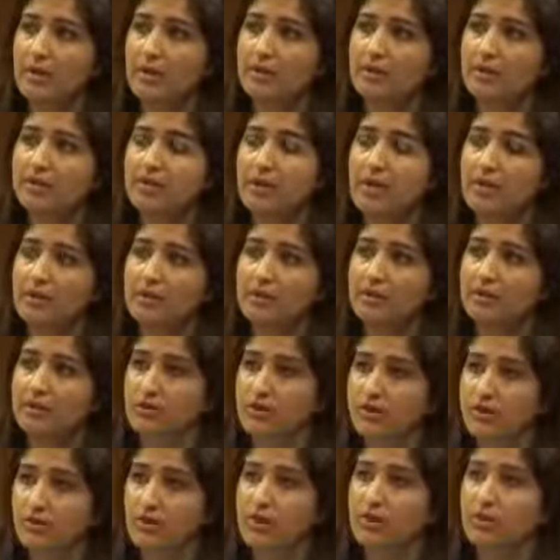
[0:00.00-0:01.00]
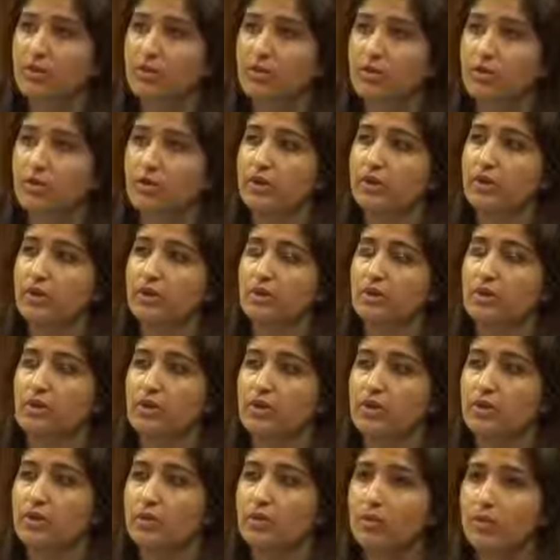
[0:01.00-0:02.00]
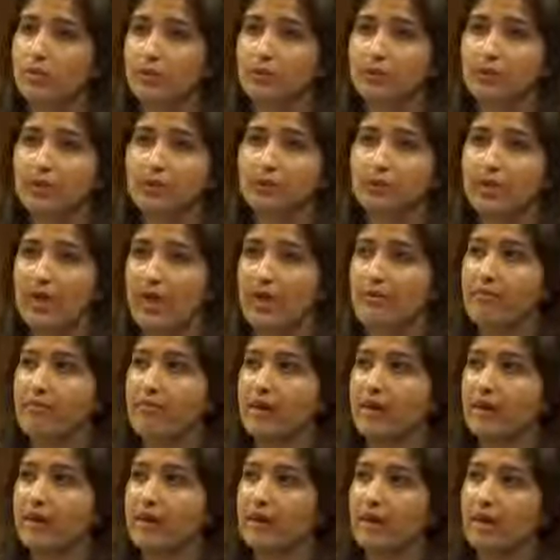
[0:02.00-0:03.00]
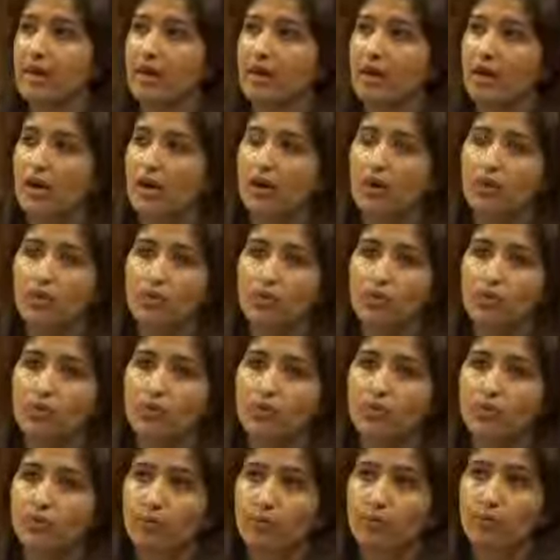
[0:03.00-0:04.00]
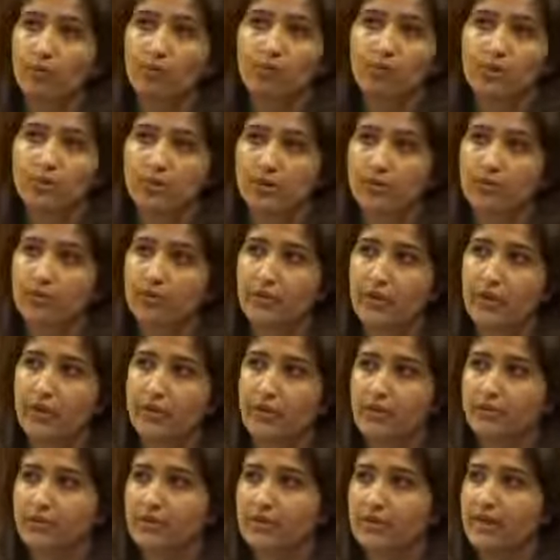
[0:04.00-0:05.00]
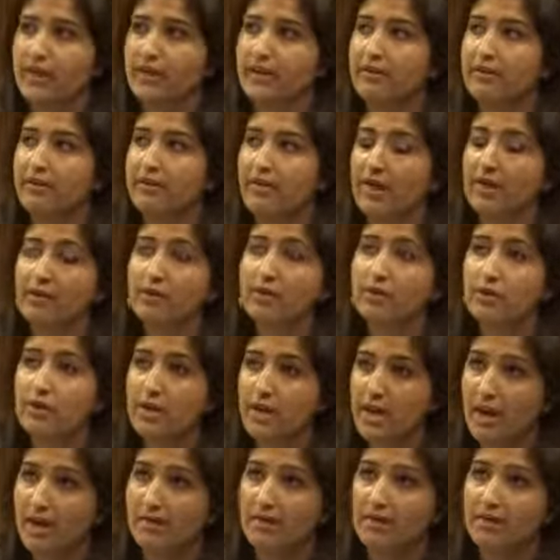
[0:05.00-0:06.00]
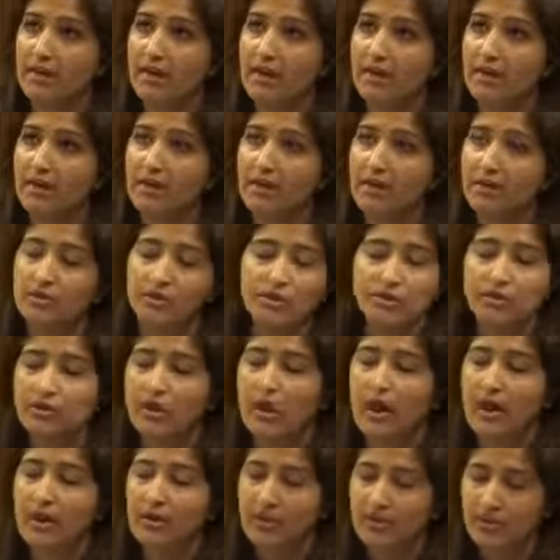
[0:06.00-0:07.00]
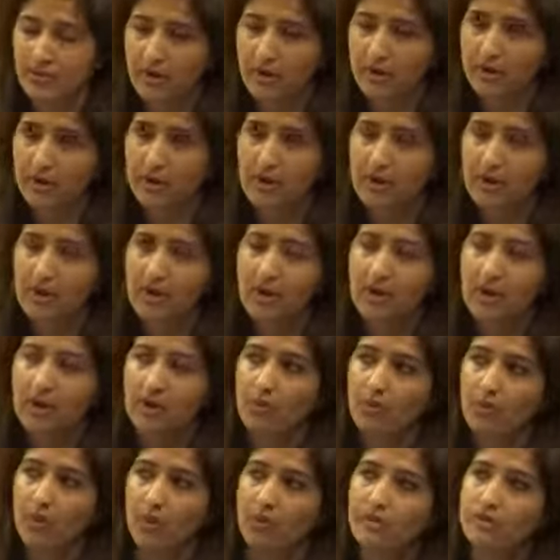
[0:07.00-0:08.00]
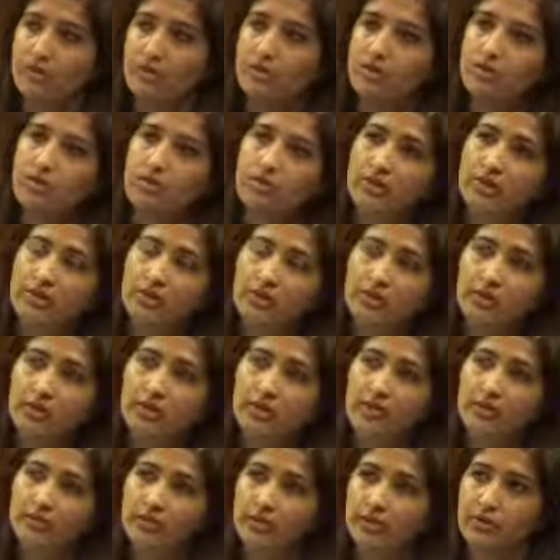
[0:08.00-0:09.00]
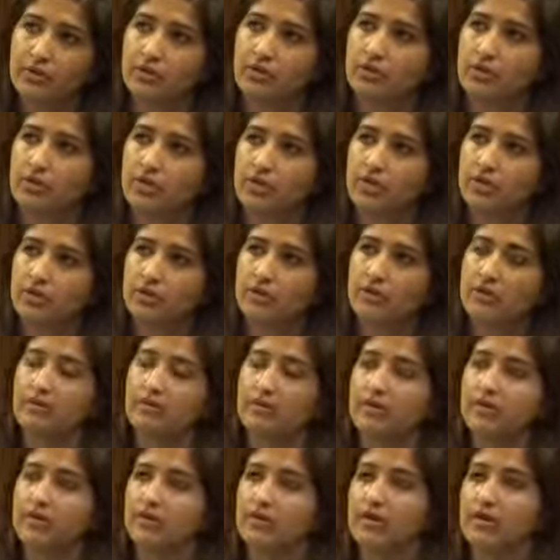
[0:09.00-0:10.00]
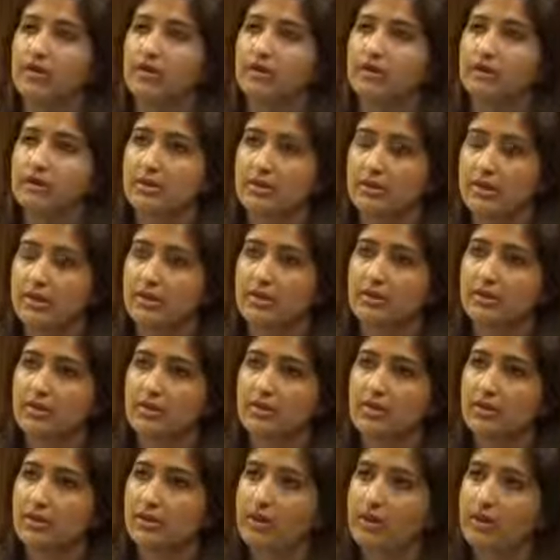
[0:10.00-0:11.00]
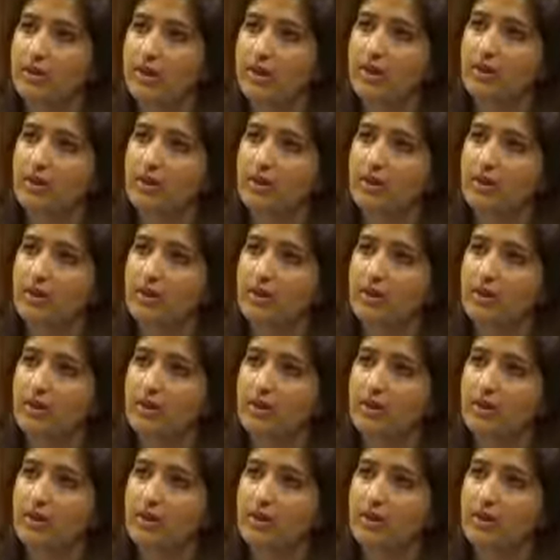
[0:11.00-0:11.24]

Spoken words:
means that during the war, someone who was from Jaffa, who was afraid and fled to Jaffa, to Haifa, wanted to return after the creation of Israel, the state of Israel,